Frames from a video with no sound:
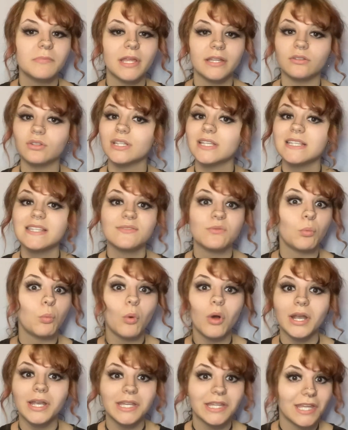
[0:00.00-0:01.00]
at least
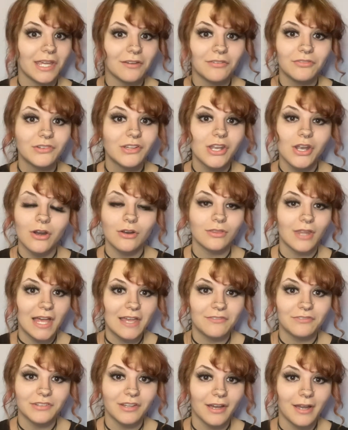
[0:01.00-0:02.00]
one gift in our
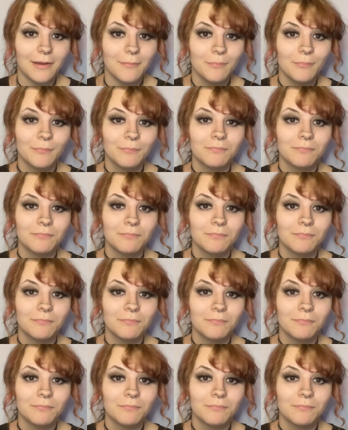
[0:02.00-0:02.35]
lifetime,